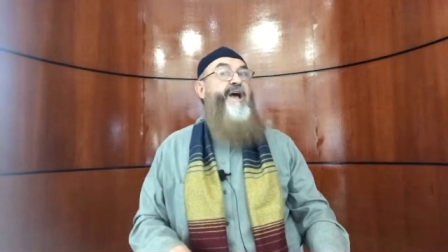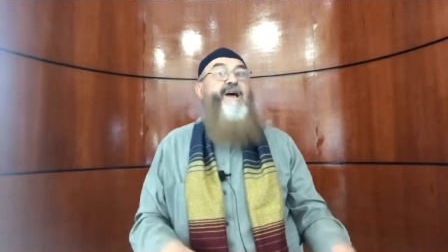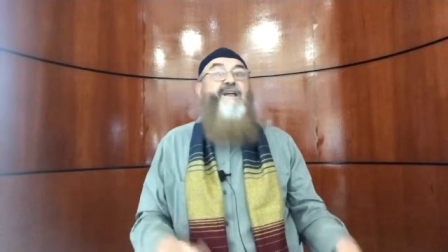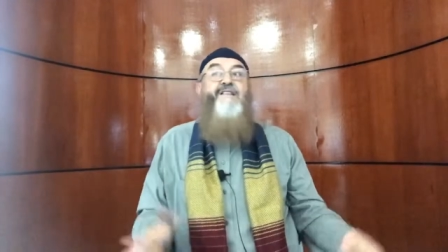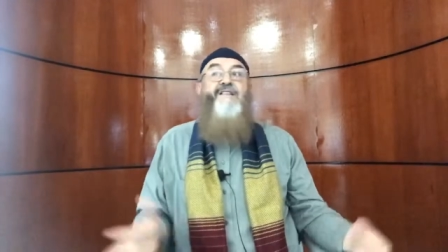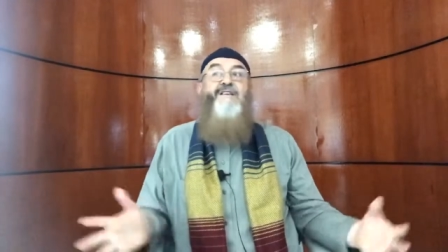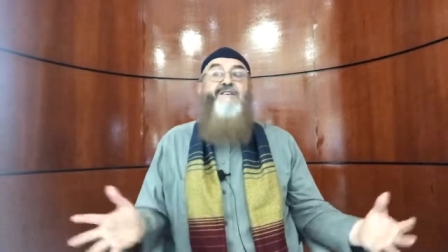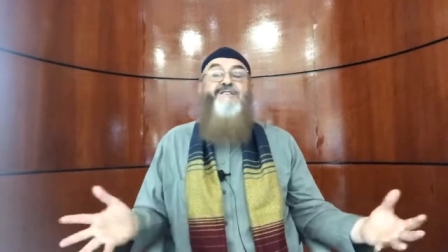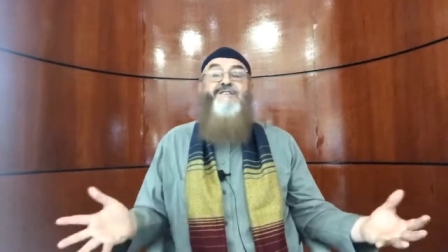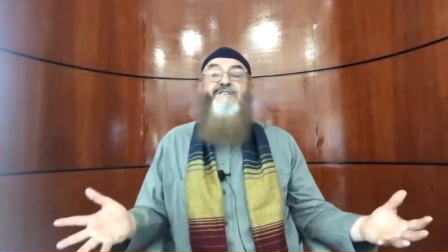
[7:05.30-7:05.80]

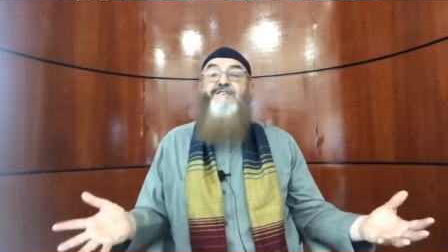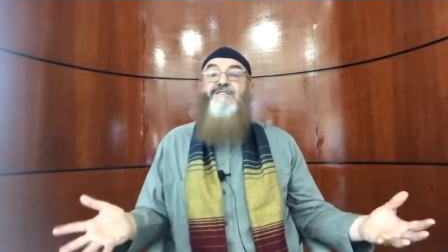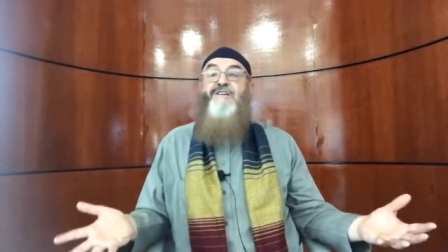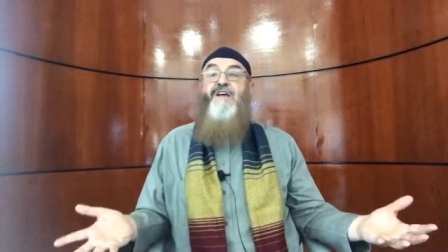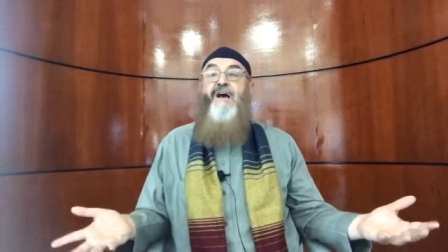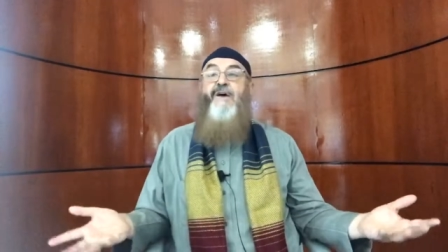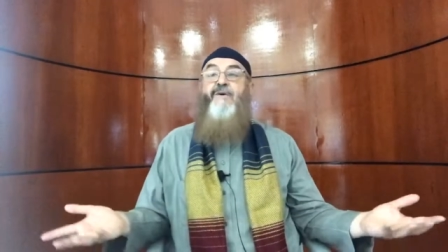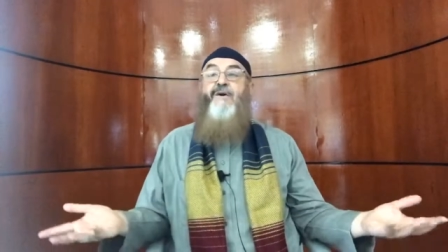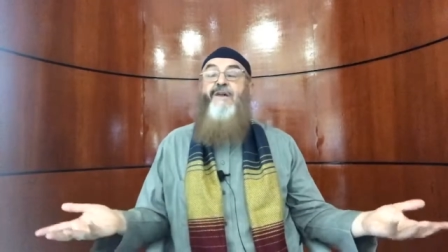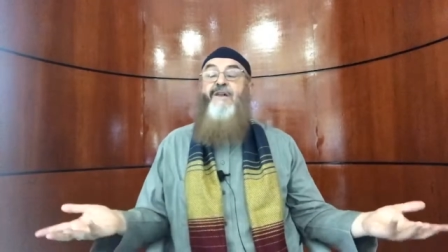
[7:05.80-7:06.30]
and this is
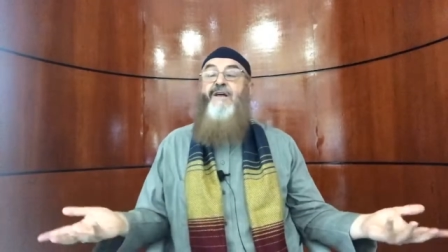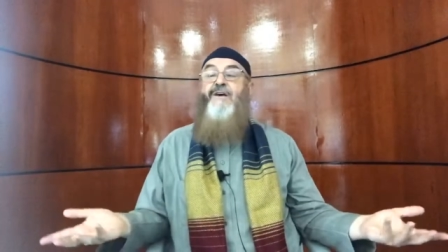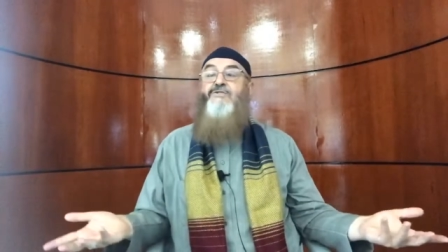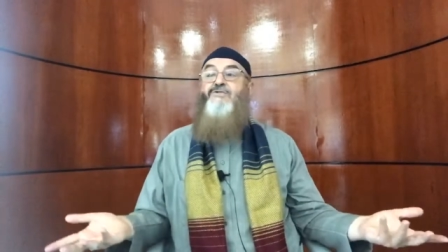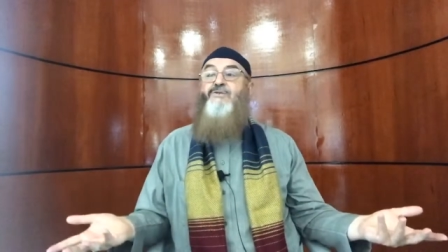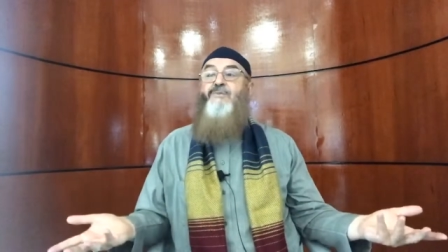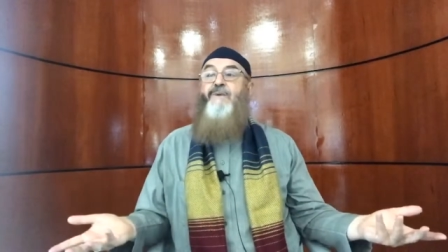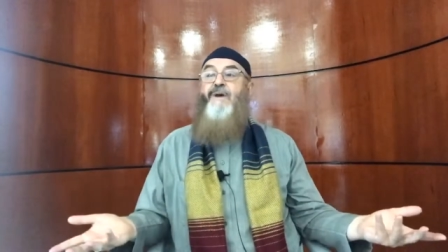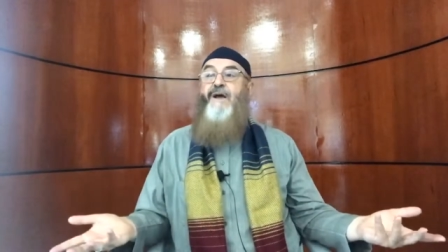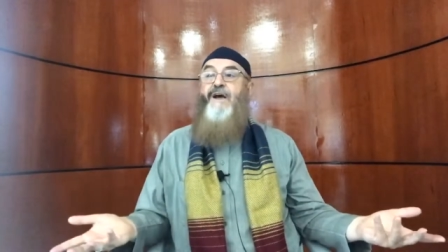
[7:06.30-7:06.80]
how Allah
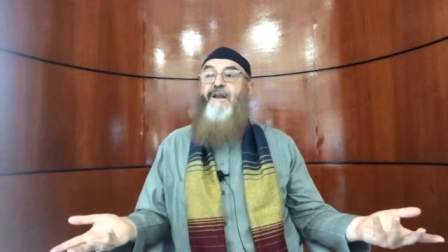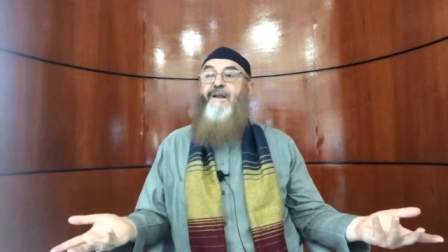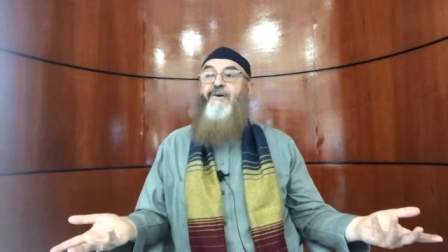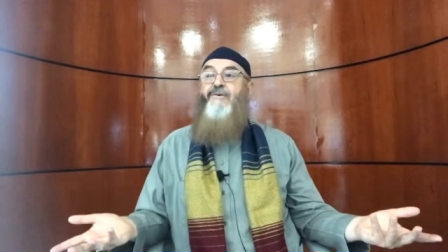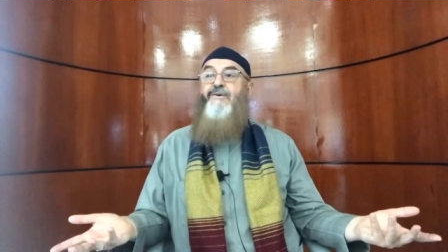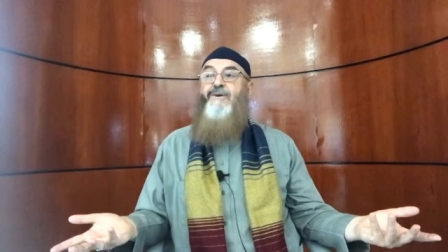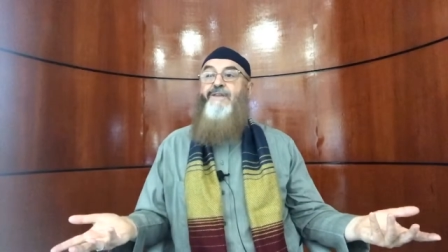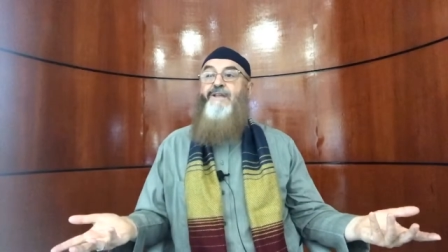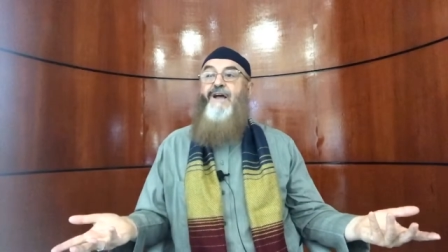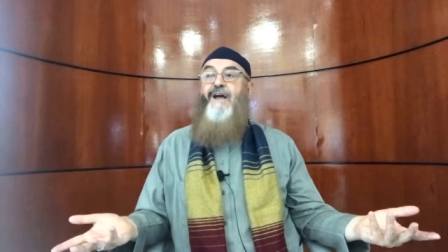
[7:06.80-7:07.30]

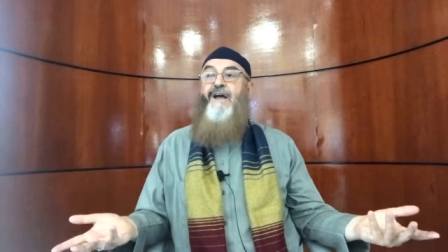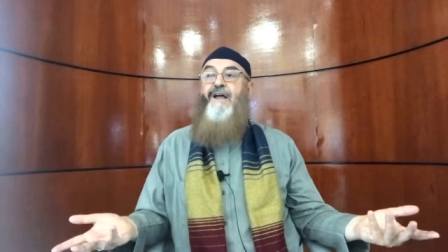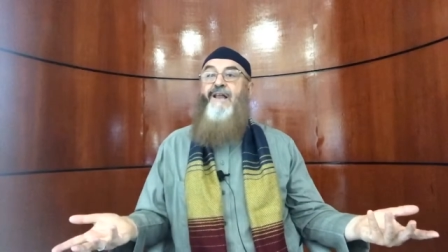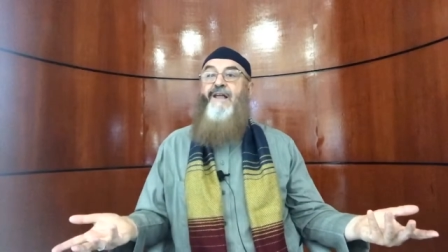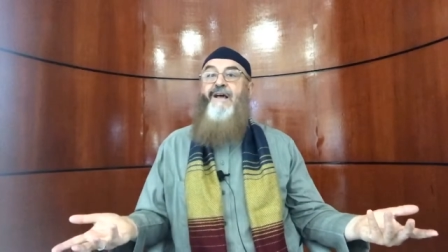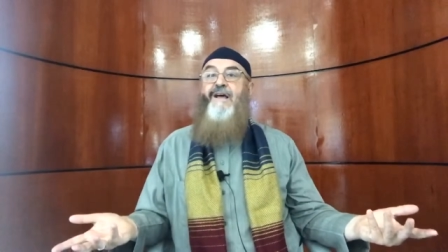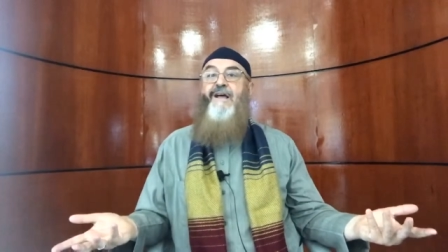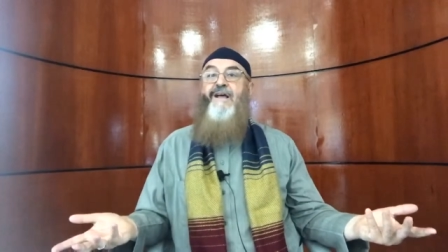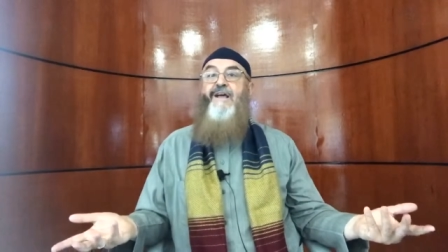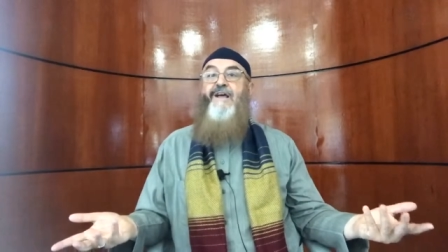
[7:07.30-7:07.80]
subhanahu wa
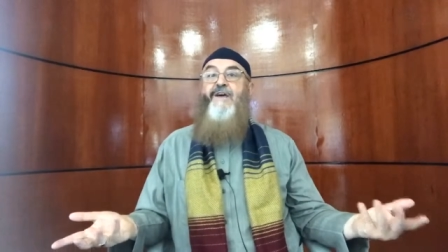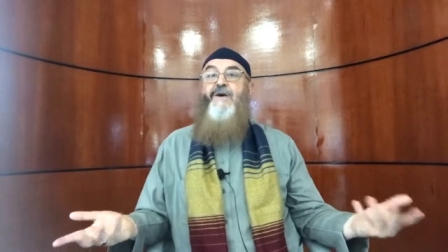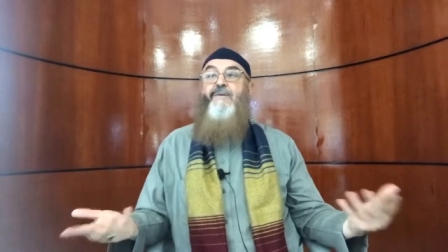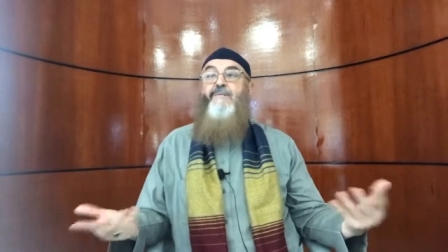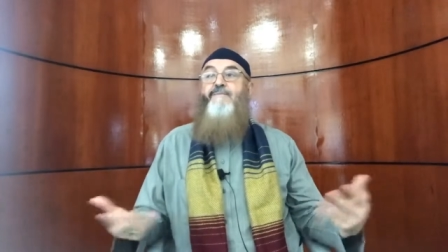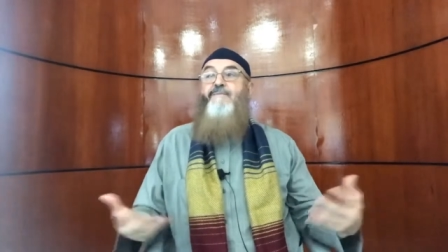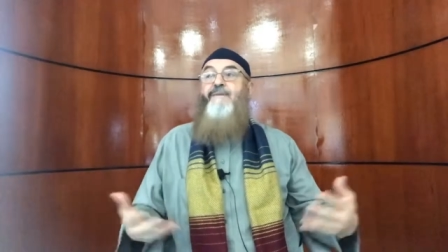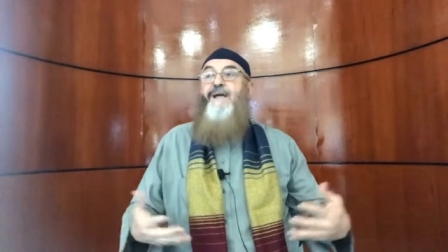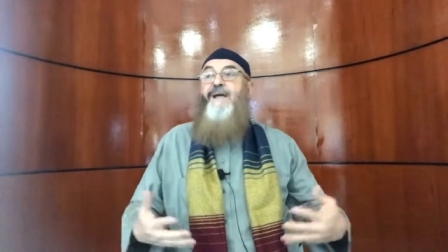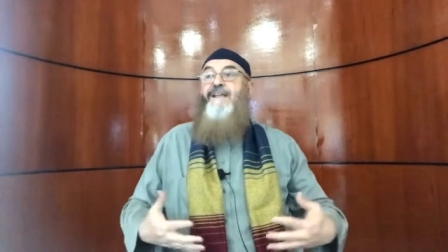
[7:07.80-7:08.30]
ta'ala
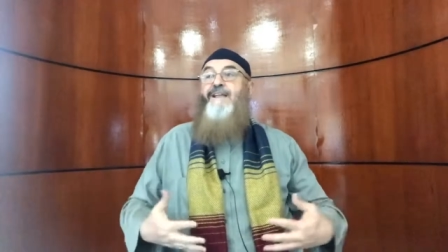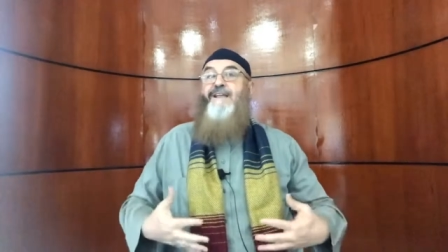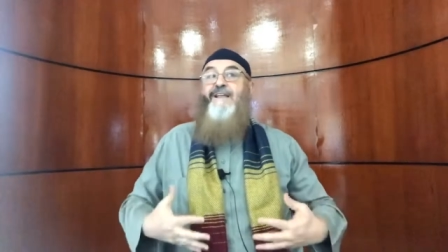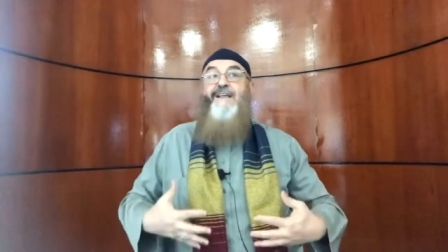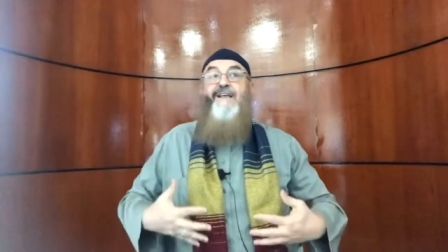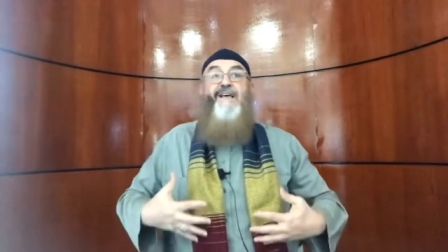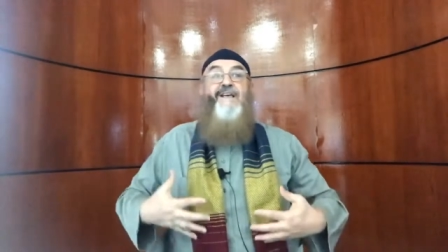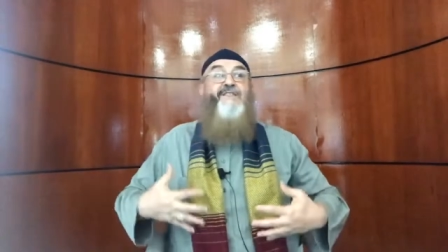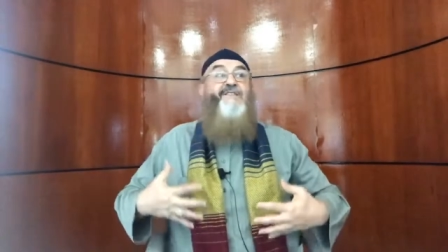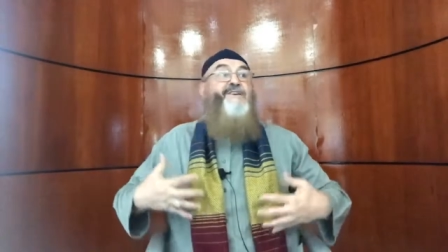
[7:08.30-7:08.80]
made
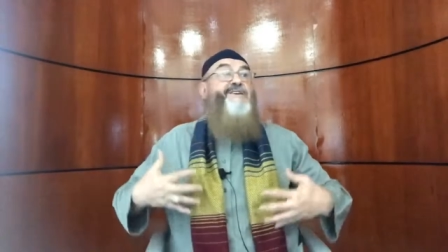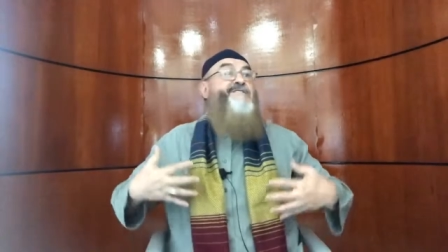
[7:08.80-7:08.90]
it.